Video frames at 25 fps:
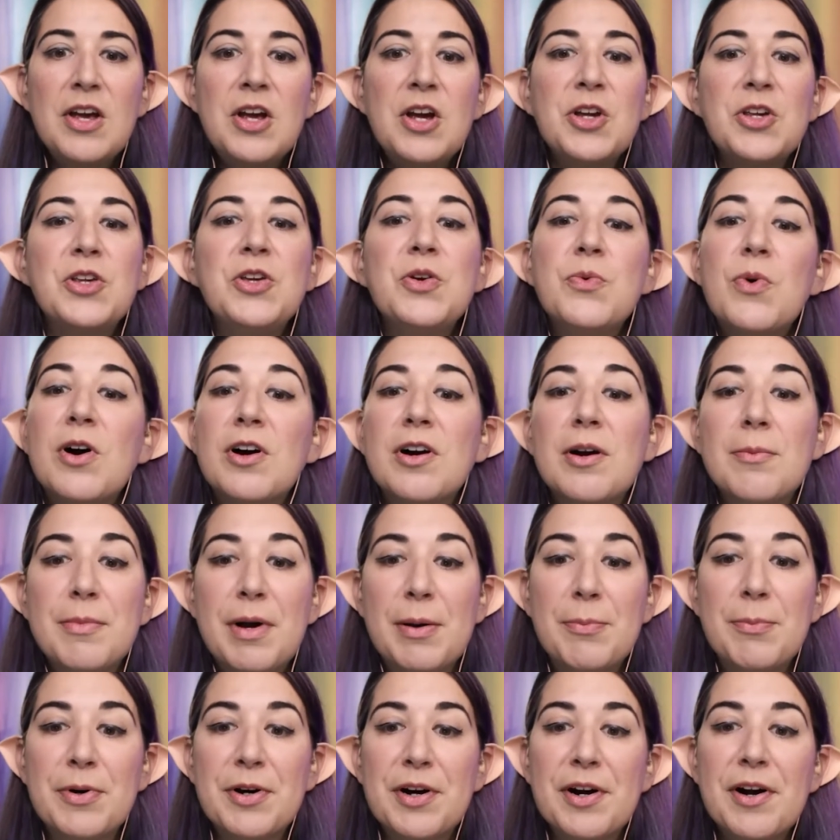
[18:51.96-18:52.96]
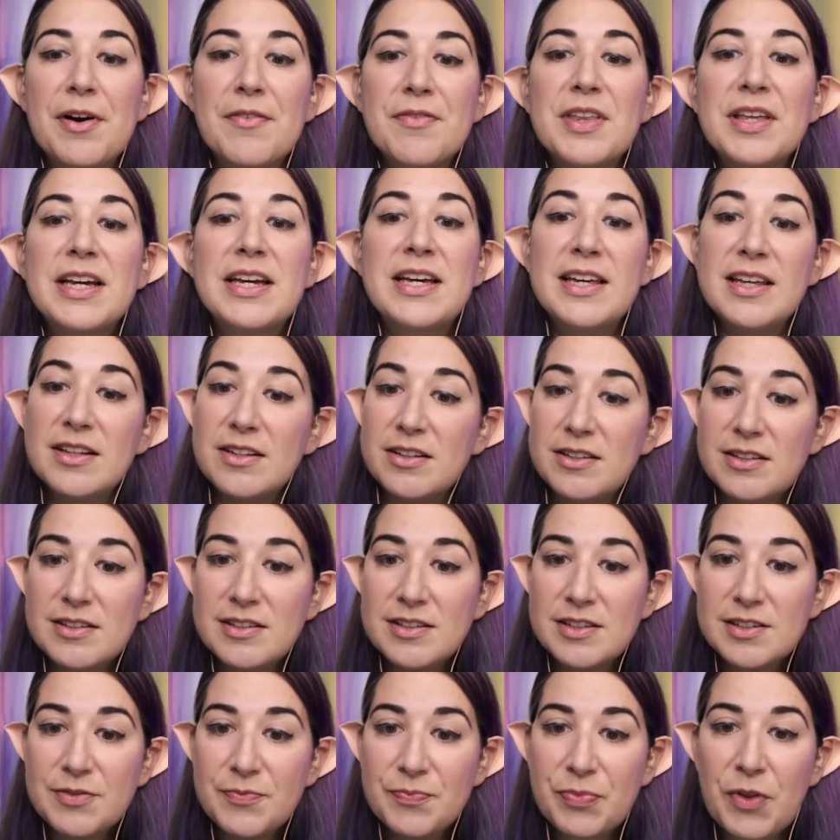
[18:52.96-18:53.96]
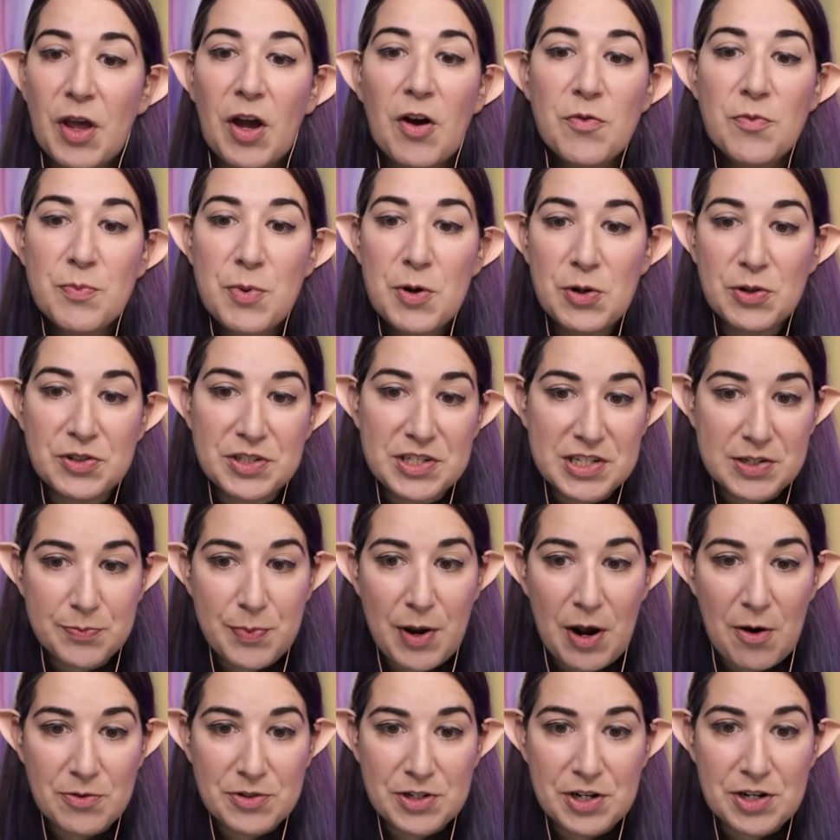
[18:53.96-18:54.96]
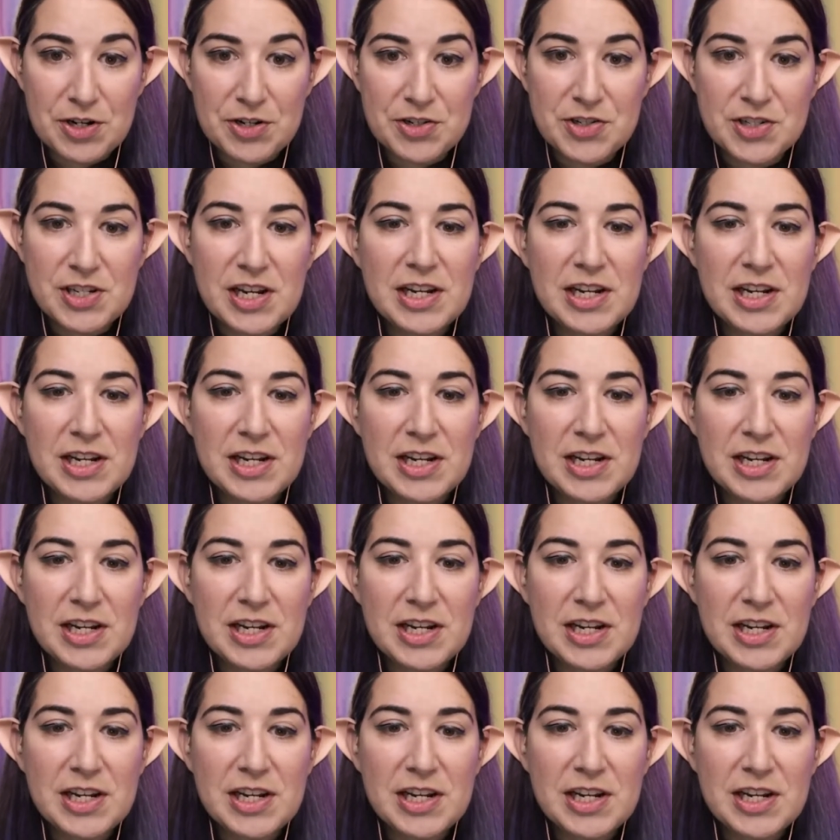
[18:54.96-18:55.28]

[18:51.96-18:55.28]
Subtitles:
You are a member of the Guild of Poultice Pounders,